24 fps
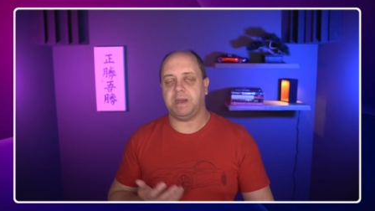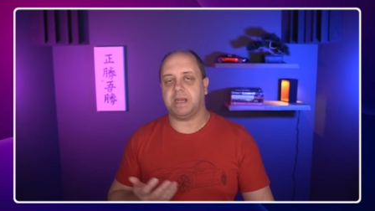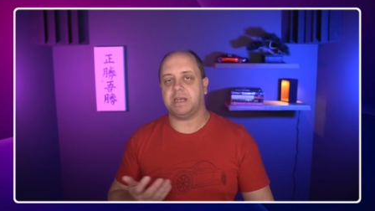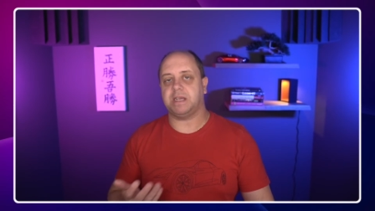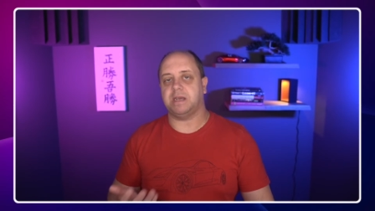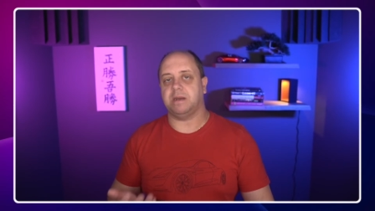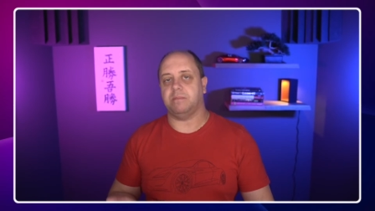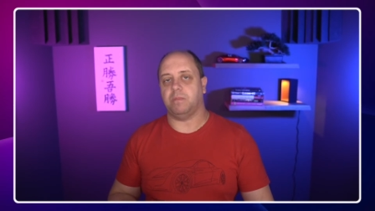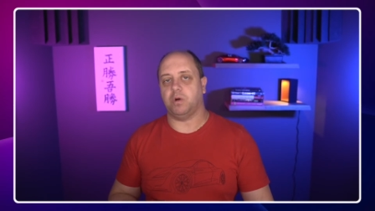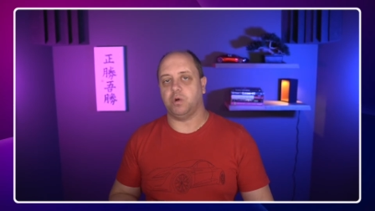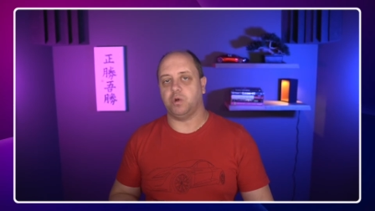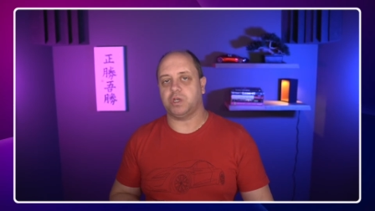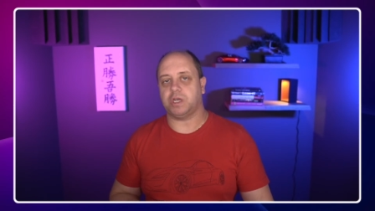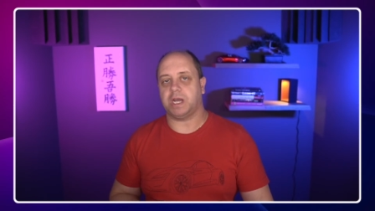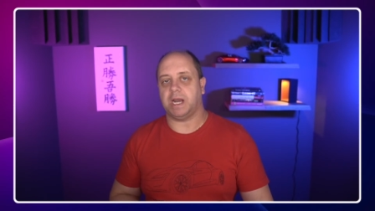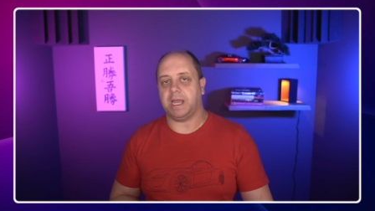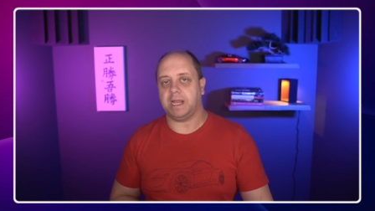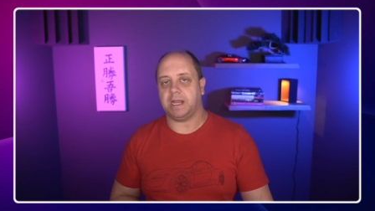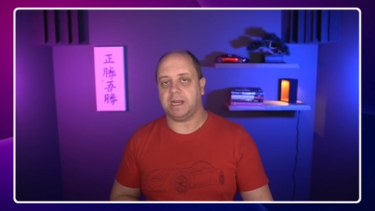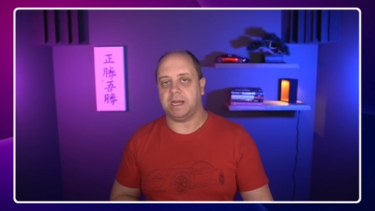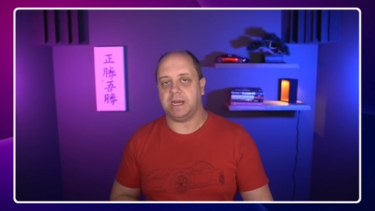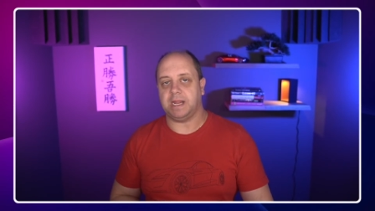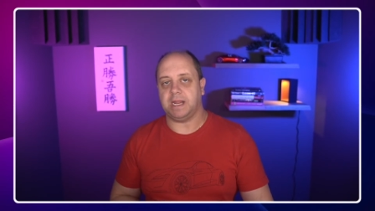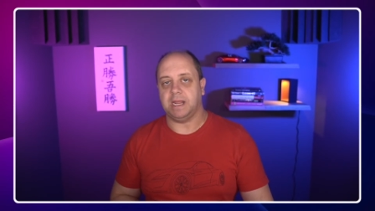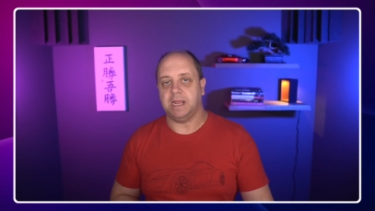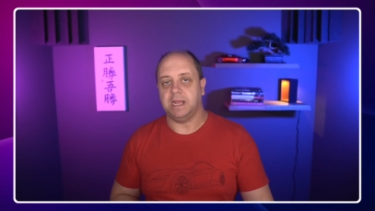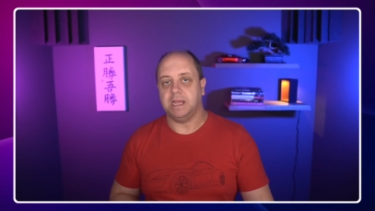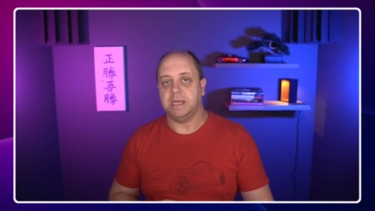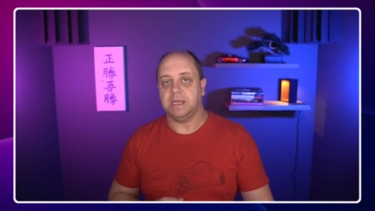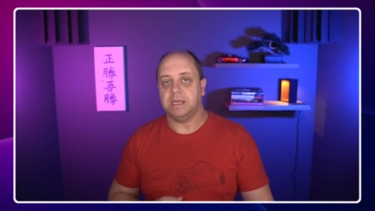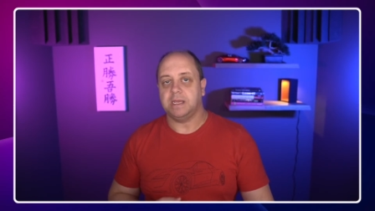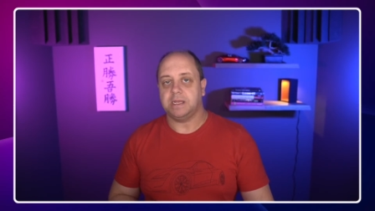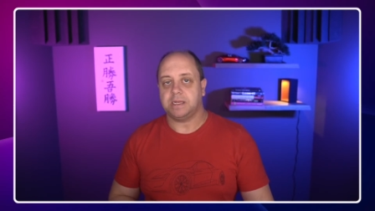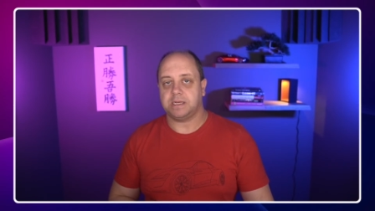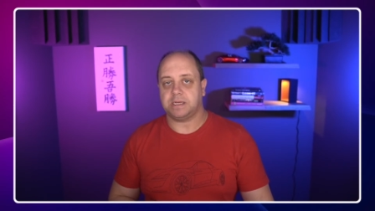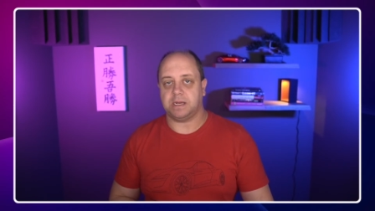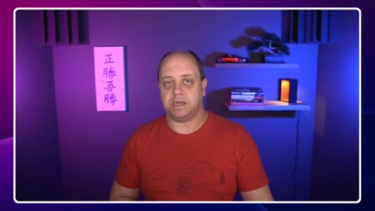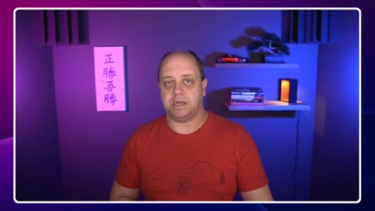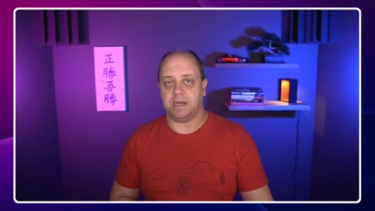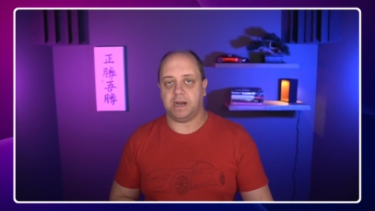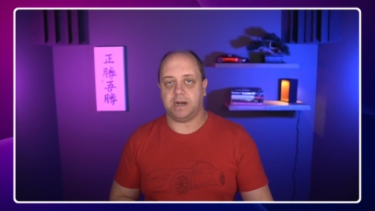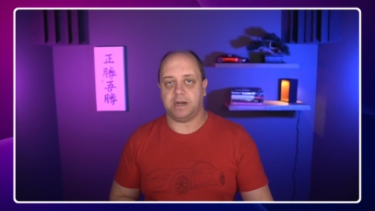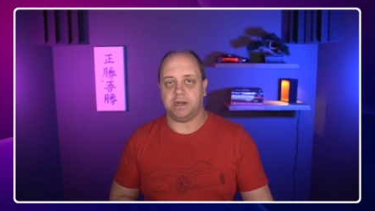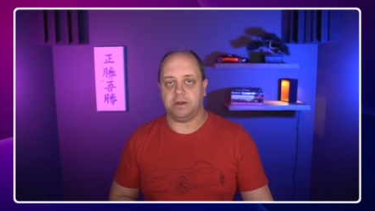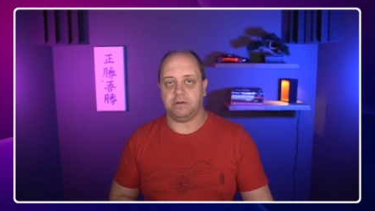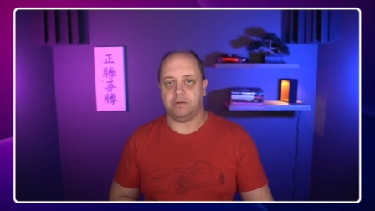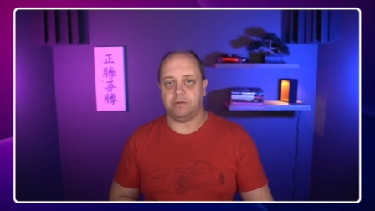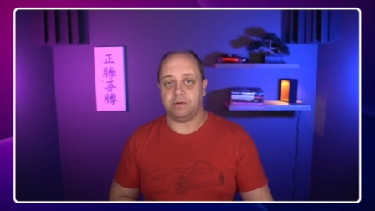That's the most likely
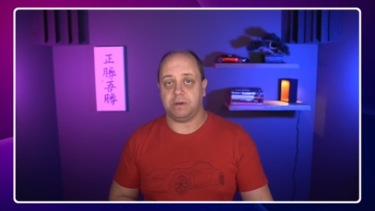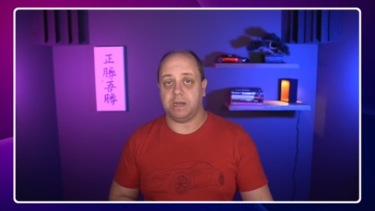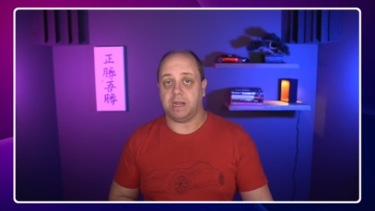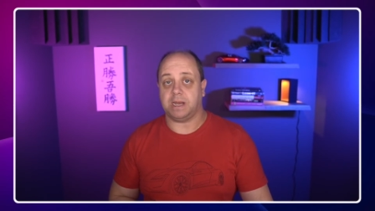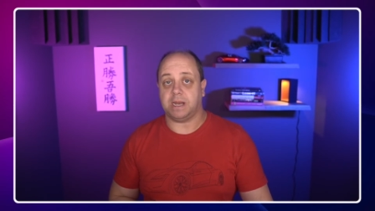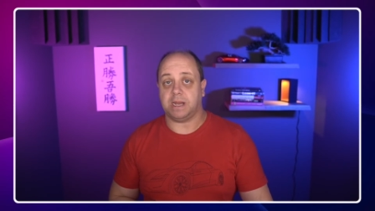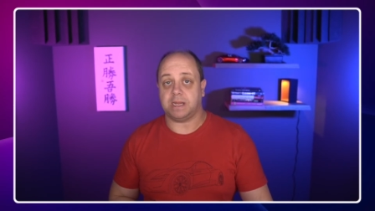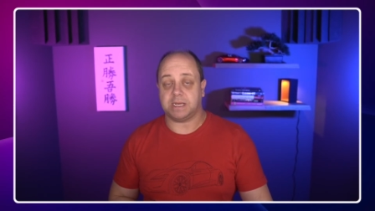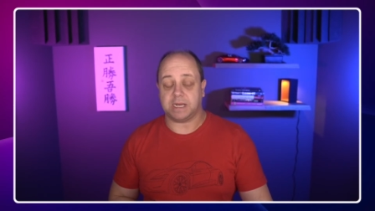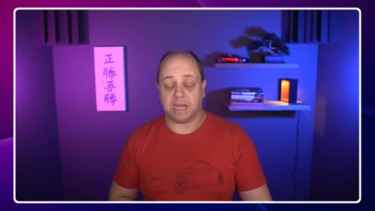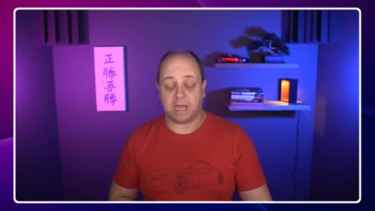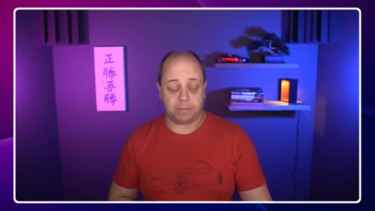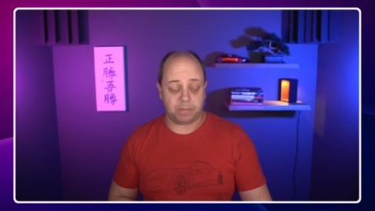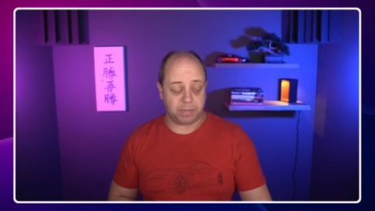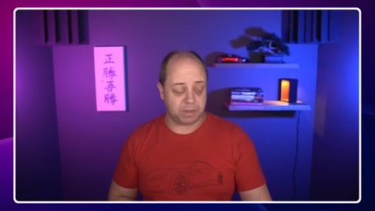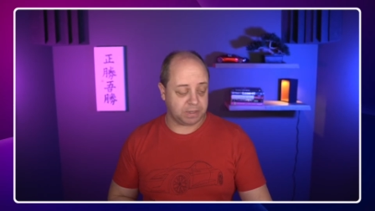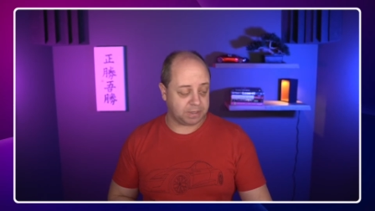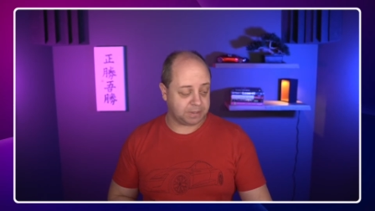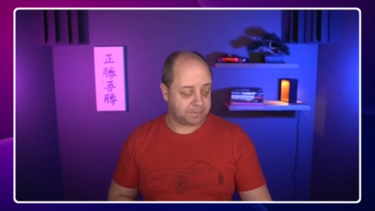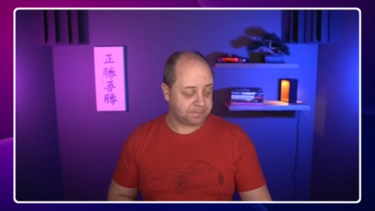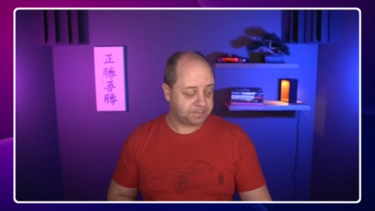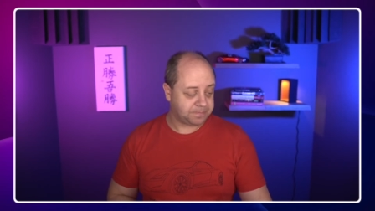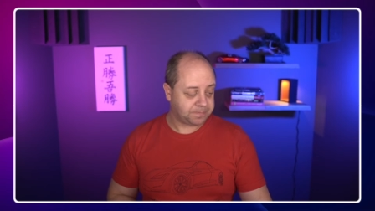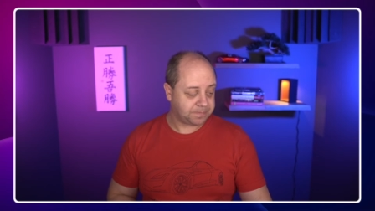scenario that has happened.